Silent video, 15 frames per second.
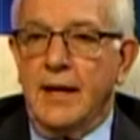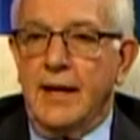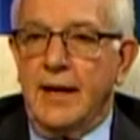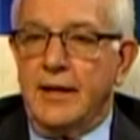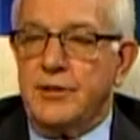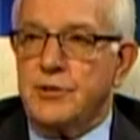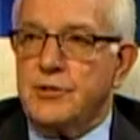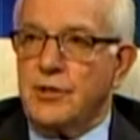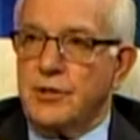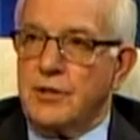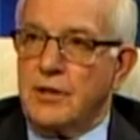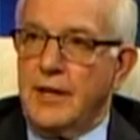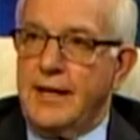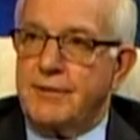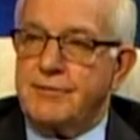and you turn
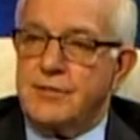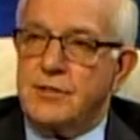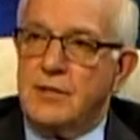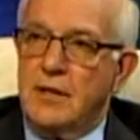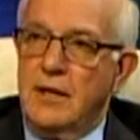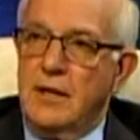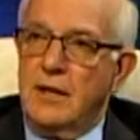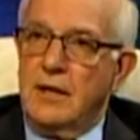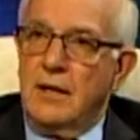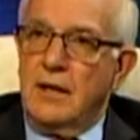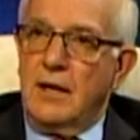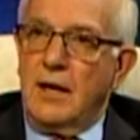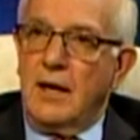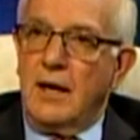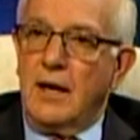left
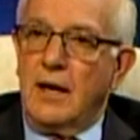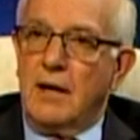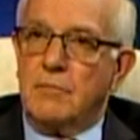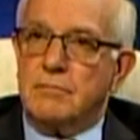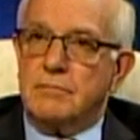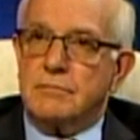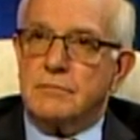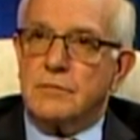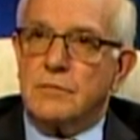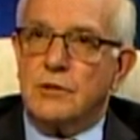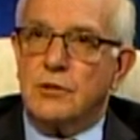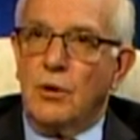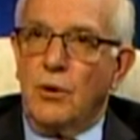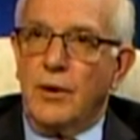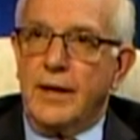
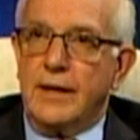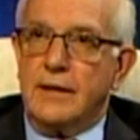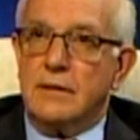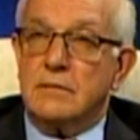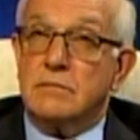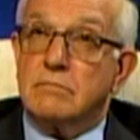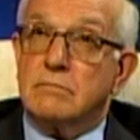going,